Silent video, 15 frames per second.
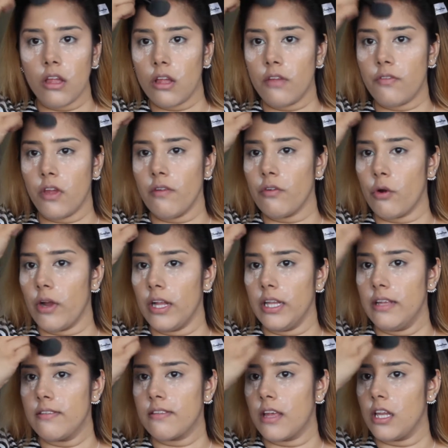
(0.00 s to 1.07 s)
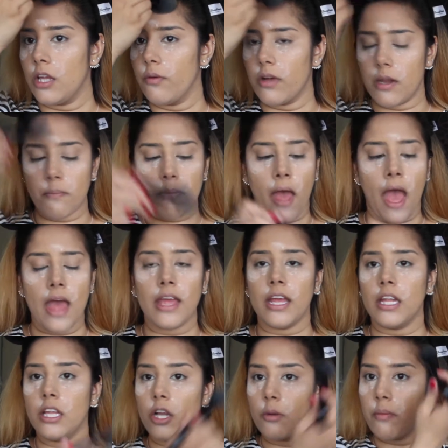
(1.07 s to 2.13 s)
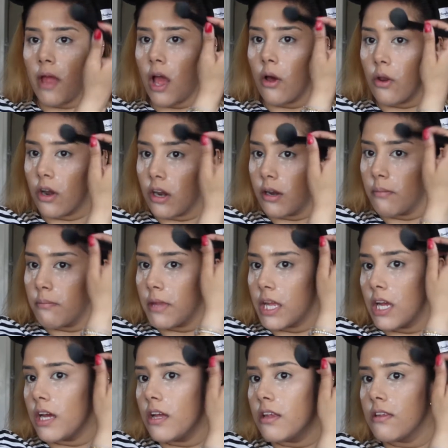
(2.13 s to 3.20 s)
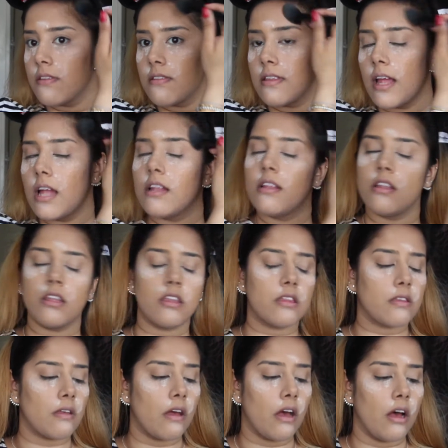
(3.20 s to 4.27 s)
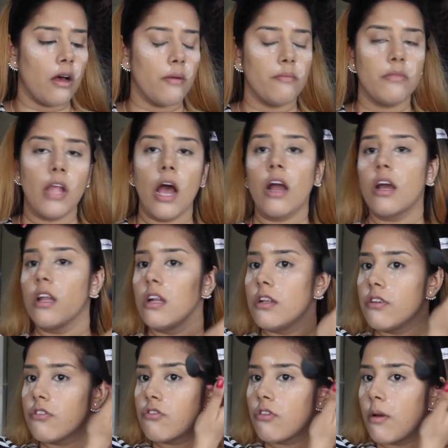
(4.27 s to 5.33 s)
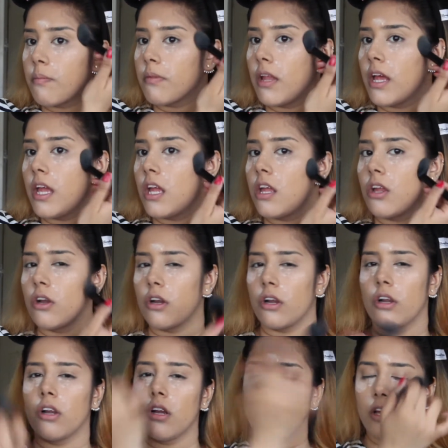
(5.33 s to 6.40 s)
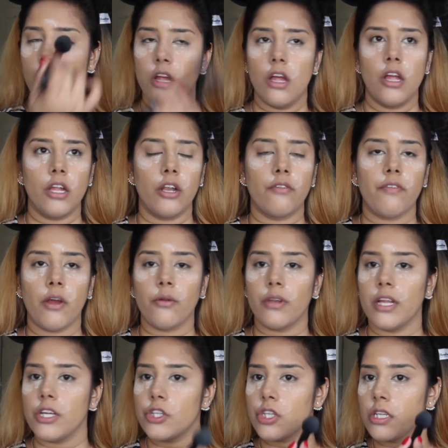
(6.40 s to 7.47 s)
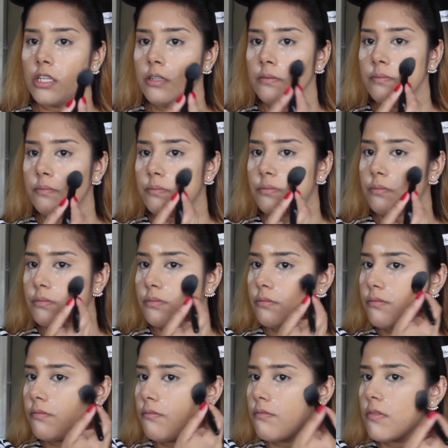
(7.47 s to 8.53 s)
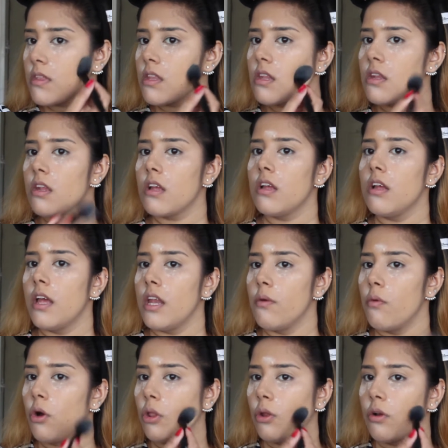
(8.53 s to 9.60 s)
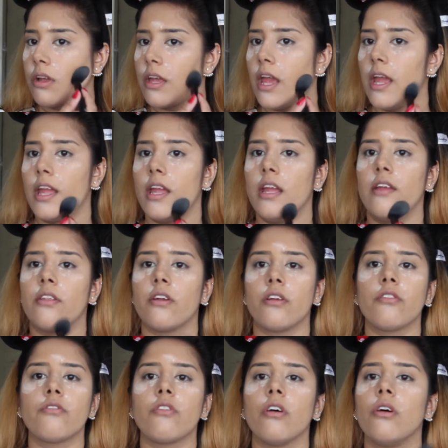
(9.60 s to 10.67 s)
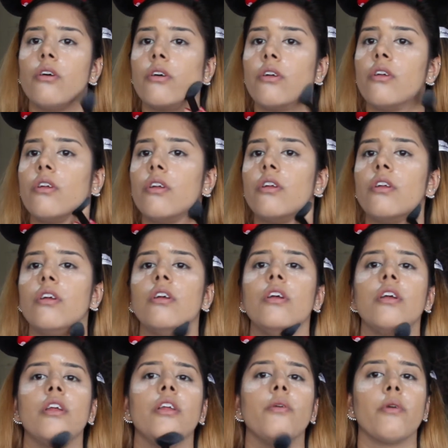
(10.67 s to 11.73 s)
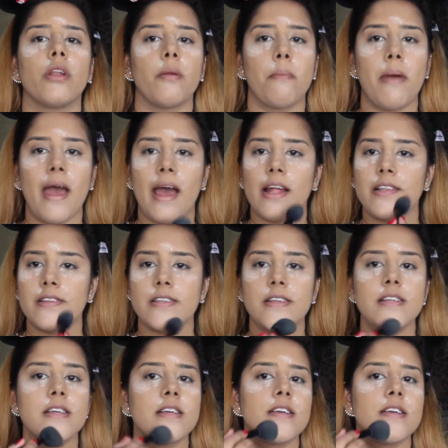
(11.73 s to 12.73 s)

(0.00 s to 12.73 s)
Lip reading: If you have oily skin, you want to pat in your powder because that's not going to disrupt like your foundation. And it won't look cakey either, so you want to pat